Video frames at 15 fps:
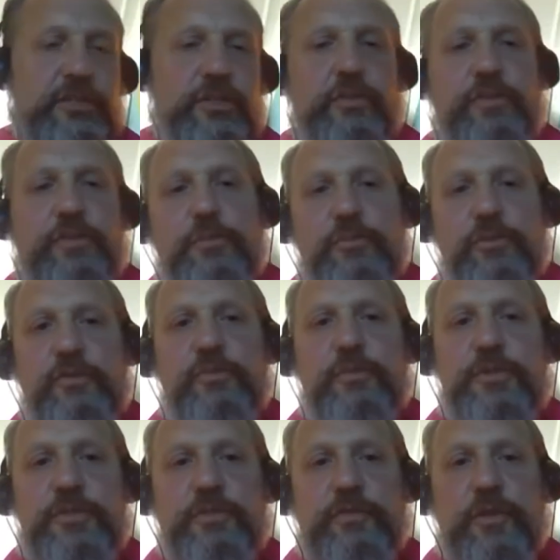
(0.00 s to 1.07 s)
often the
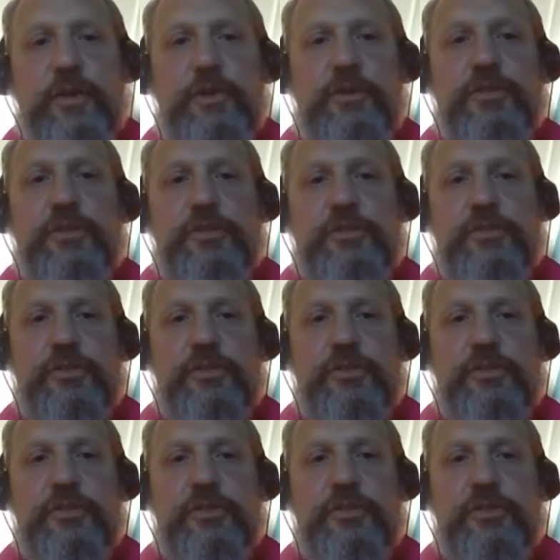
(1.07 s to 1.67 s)
movements are focused as